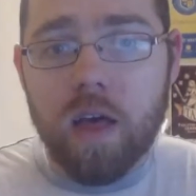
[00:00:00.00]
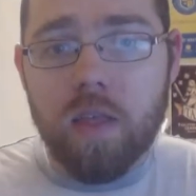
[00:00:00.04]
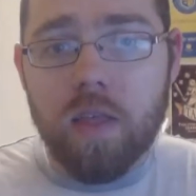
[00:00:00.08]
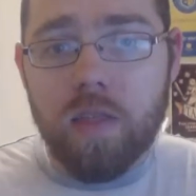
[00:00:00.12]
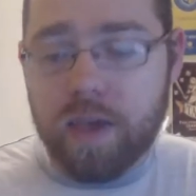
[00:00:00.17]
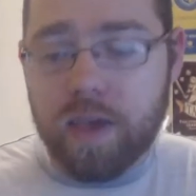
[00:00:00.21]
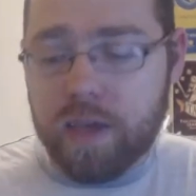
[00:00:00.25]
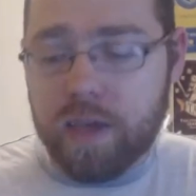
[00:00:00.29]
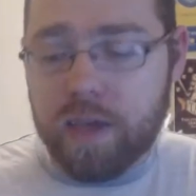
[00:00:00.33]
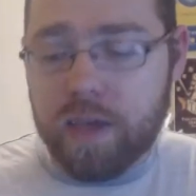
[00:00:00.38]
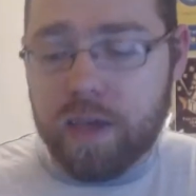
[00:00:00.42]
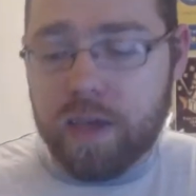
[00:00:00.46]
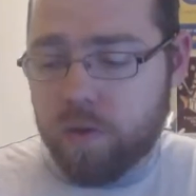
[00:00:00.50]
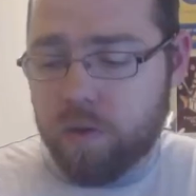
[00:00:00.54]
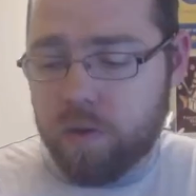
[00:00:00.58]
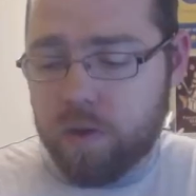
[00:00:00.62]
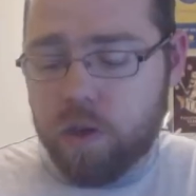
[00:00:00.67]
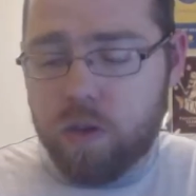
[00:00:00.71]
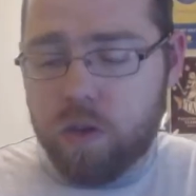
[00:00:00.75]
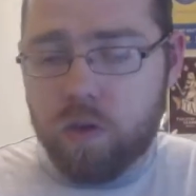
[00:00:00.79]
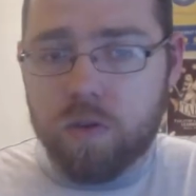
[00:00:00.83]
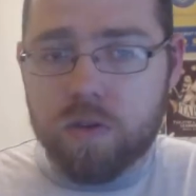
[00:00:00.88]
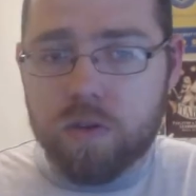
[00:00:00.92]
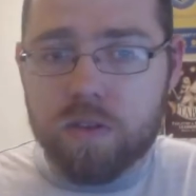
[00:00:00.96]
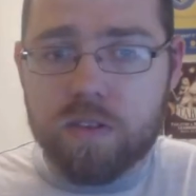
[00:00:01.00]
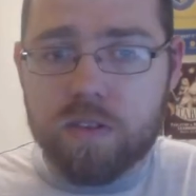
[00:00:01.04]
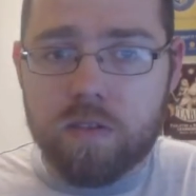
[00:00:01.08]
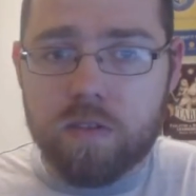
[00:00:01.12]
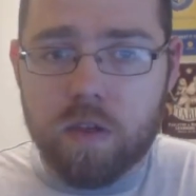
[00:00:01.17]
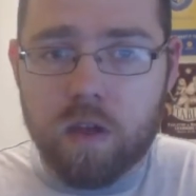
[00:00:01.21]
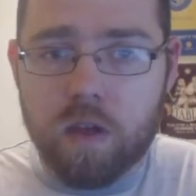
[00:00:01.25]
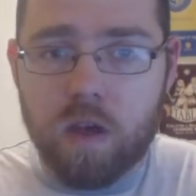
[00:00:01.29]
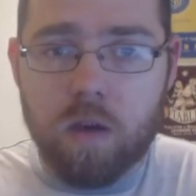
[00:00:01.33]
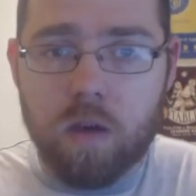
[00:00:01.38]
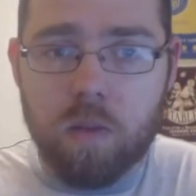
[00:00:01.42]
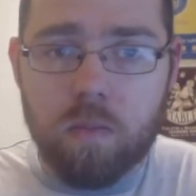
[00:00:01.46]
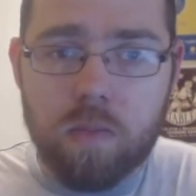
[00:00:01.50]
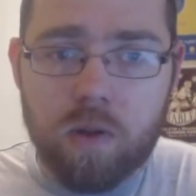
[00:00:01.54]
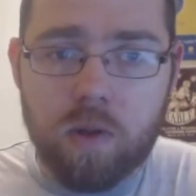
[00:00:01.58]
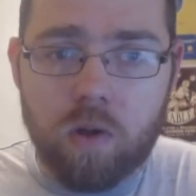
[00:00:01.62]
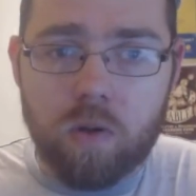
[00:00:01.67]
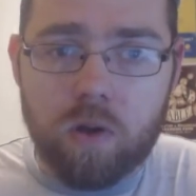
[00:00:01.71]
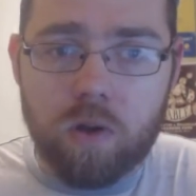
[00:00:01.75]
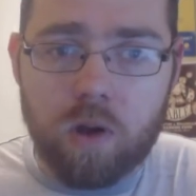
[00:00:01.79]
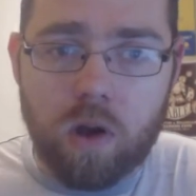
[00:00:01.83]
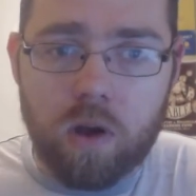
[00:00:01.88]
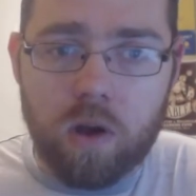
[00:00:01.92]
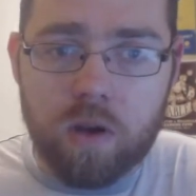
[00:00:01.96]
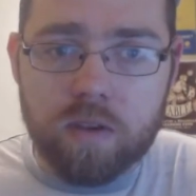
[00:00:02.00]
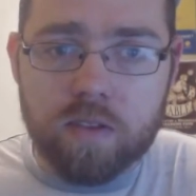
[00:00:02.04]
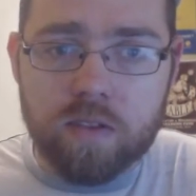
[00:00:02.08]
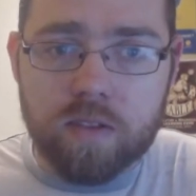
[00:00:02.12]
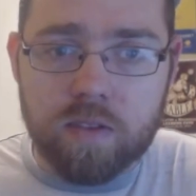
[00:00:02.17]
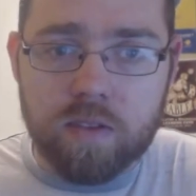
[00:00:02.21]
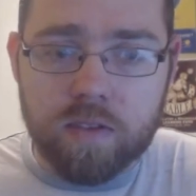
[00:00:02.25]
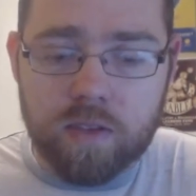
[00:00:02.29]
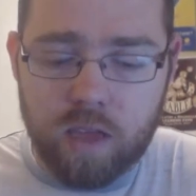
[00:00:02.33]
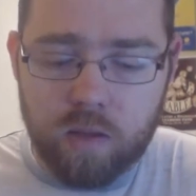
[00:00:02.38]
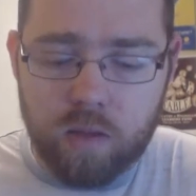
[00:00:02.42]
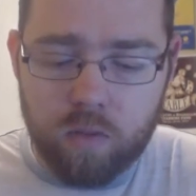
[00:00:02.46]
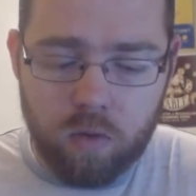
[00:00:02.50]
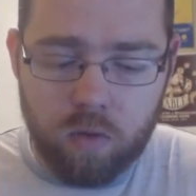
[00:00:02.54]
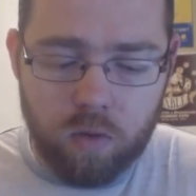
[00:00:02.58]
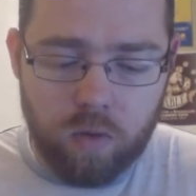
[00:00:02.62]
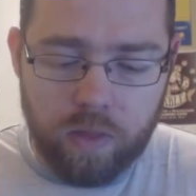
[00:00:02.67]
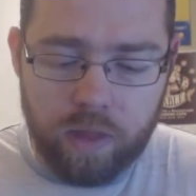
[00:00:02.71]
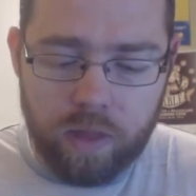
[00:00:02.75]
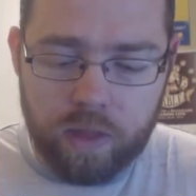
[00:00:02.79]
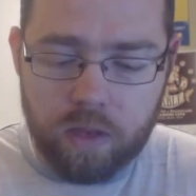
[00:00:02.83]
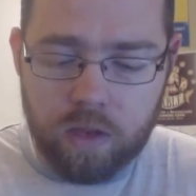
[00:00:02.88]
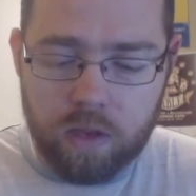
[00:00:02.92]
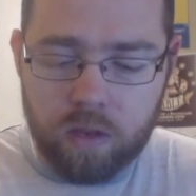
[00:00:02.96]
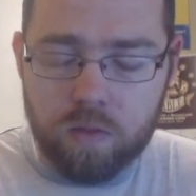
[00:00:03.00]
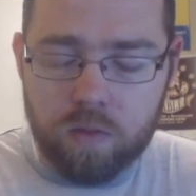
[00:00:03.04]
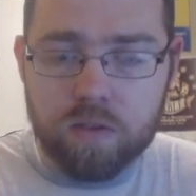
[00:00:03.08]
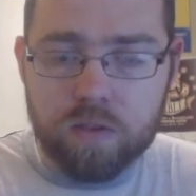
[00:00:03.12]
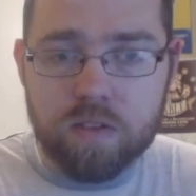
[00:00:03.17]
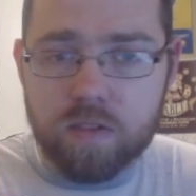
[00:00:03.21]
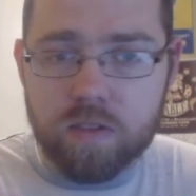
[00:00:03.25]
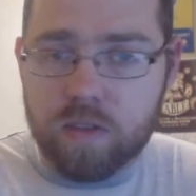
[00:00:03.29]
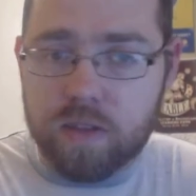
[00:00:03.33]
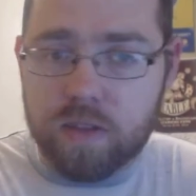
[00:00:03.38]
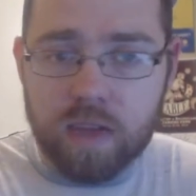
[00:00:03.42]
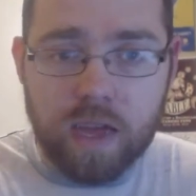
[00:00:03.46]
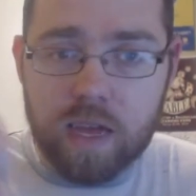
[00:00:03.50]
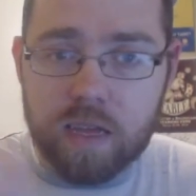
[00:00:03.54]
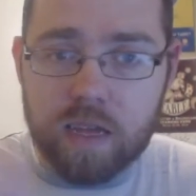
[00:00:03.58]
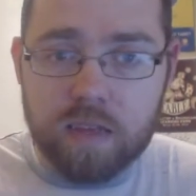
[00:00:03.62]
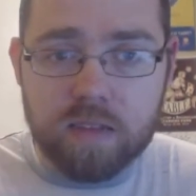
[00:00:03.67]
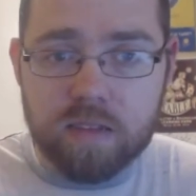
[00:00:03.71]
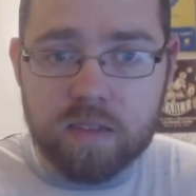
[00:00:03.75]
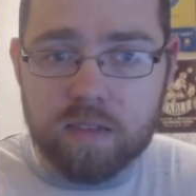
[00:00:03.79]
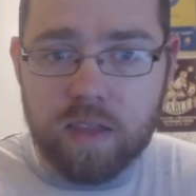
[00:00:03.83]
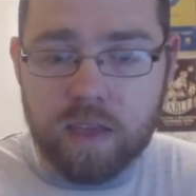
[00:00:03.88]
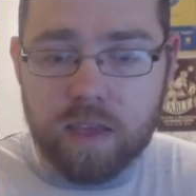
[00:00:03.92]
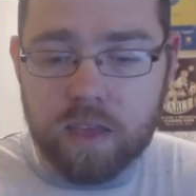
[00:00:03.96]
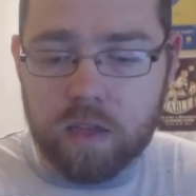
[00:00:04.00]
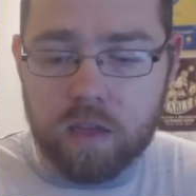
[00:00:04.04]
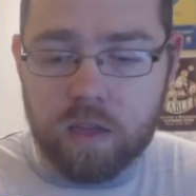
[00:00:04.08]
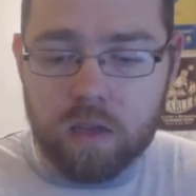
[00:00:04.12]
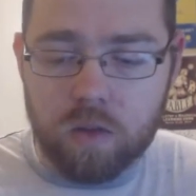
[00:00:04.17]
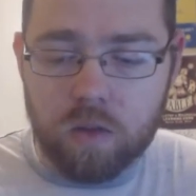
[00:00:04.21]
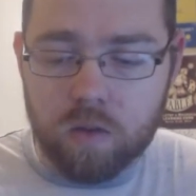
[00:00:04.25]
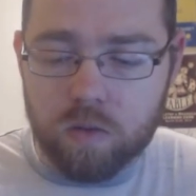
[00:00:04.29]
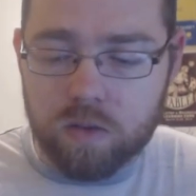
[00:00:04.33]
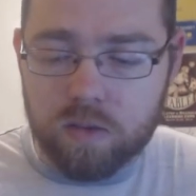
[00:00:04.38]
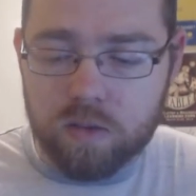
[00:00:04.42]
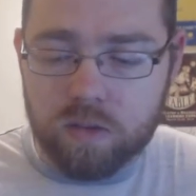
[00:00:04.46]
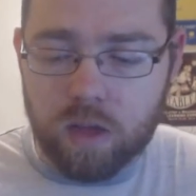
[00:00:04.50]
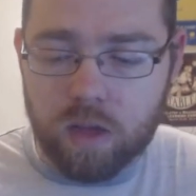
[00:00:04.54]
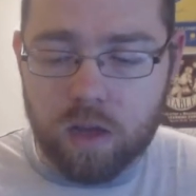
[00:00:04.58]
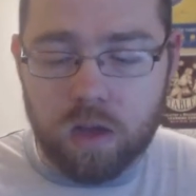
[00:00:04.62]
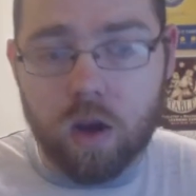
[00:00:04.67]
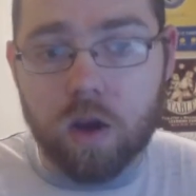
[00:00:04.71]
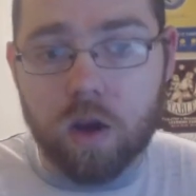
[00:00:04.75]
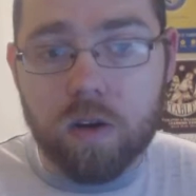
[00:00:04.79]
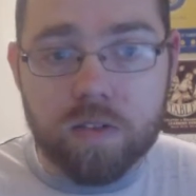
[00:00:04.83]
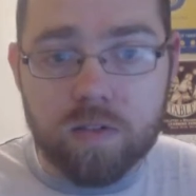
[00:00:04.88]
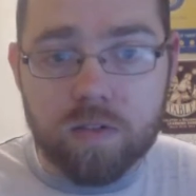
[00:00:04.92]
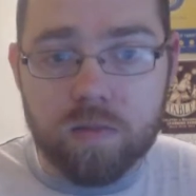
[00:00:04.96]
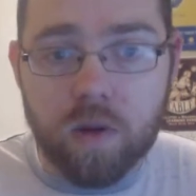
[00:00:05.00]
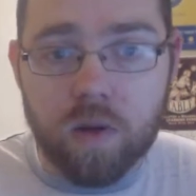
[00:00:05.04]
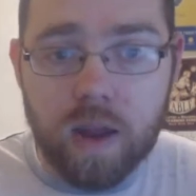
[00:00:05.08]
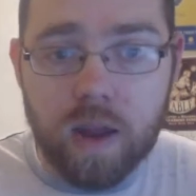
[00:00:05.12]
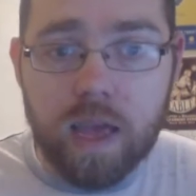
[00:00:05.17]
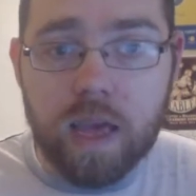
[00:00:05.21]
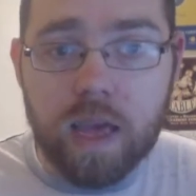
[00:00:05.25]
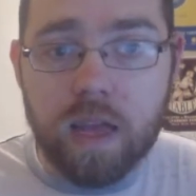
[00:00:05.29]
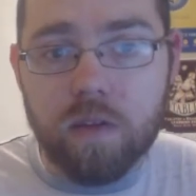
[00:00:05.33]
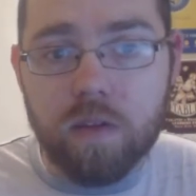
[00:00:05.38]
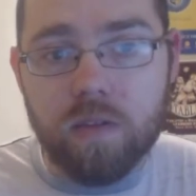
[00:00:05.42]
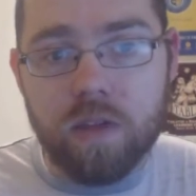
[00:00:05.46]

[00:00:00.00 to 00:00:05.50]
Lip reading: They can either use the middle cards in the table, they can use the dice, they can use cards in their hand.